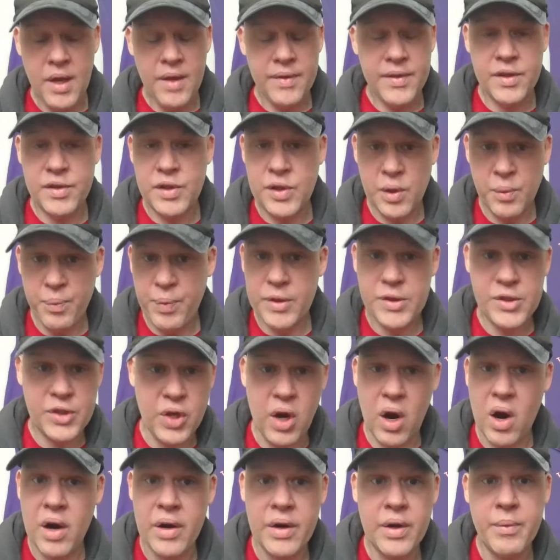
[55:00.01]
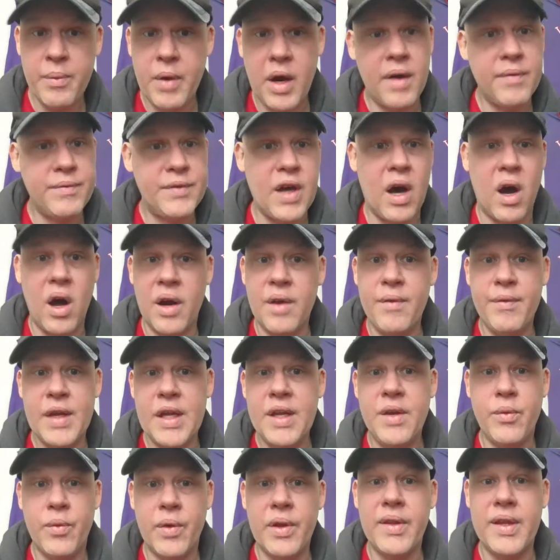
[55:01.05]
the superstardom of
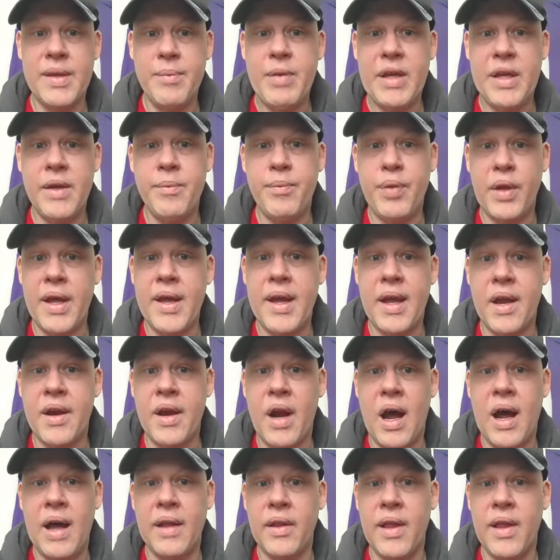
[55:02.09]
Donovan really playing at a high